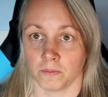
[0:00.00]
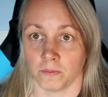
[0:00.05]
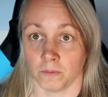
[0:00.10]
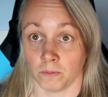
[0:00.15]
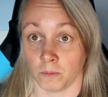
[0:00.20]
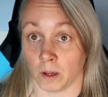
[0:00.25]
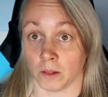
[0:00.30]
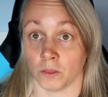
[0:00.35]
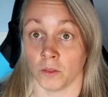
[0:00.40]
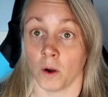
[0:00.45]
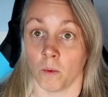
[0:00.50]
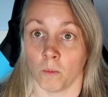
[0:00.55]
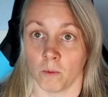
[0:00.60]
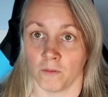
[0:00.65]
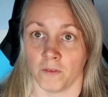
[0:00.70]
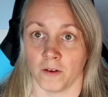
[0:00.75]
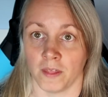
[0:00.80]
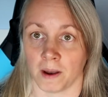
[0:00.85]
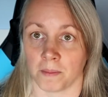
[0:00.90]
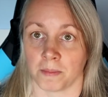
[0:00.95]
not one
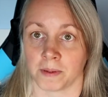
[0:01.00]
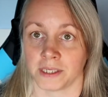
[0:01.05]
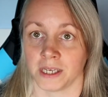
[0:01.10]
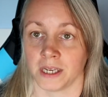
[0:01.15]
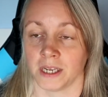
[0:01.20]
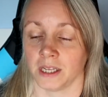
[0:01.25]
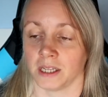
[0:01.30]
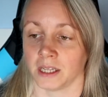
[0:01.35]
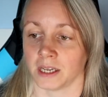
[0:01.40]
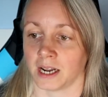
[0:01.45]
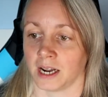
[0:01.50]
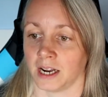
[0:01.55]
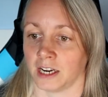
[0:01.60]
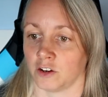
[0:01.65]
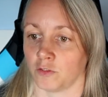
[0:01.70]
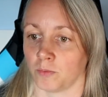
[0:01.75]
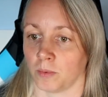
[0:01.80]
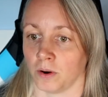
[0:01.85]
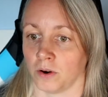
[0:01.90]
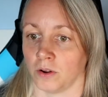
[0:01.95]
for that particular kind
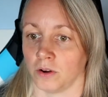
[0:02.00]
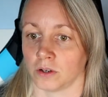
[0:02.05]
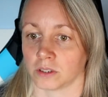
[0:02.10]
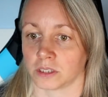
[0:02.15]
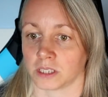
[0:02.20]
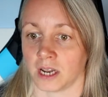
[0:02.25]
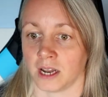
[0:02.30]
of product,